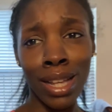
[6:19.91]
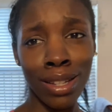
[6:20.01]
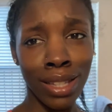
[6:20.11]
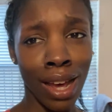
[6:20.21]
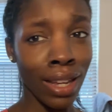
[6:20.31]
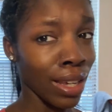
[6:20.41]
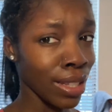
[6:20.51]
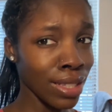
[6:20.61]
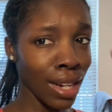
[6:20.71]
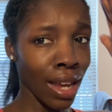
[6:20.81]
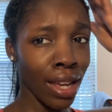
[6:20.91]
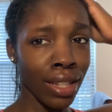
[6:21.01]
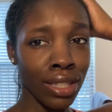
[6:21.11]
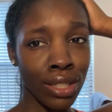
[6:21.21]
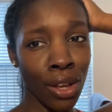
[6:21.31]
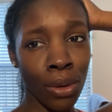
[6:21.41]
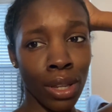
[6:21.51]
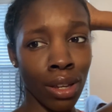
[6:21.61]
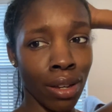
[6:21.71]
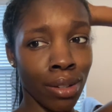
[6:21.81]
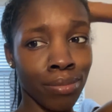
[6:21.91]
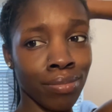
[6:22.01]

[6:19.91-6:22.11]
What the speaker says: outside again today. So yeah,